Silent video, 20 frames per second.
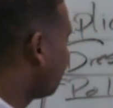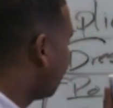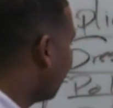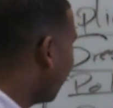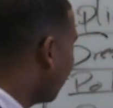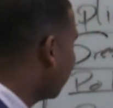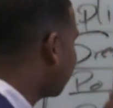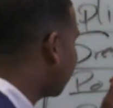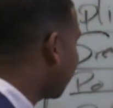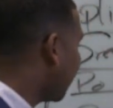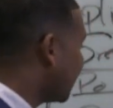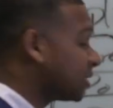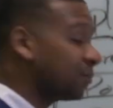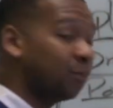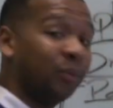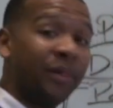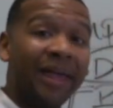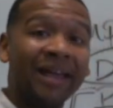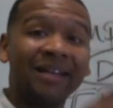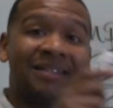This
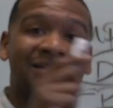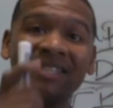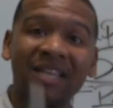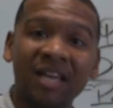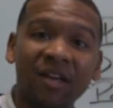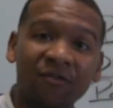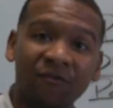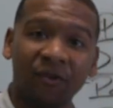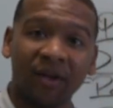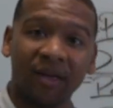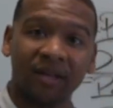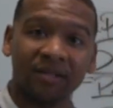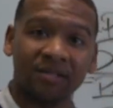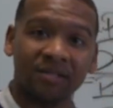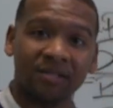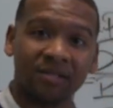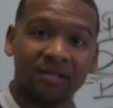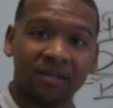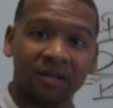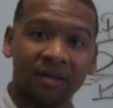is playing
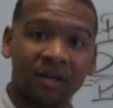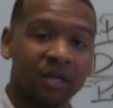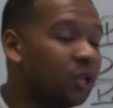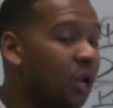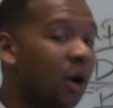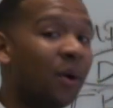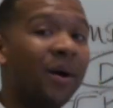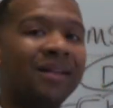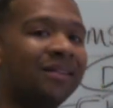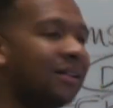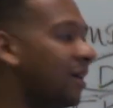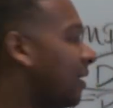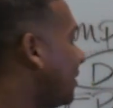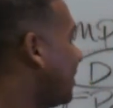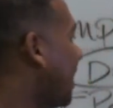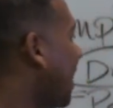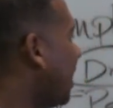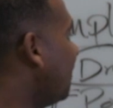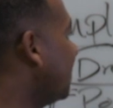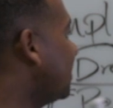defense. You know what?
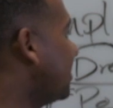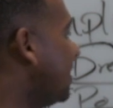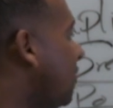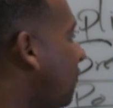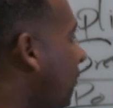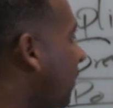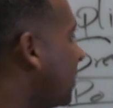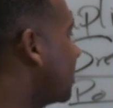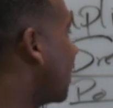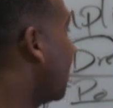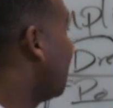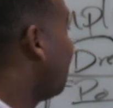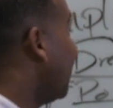Not even defense.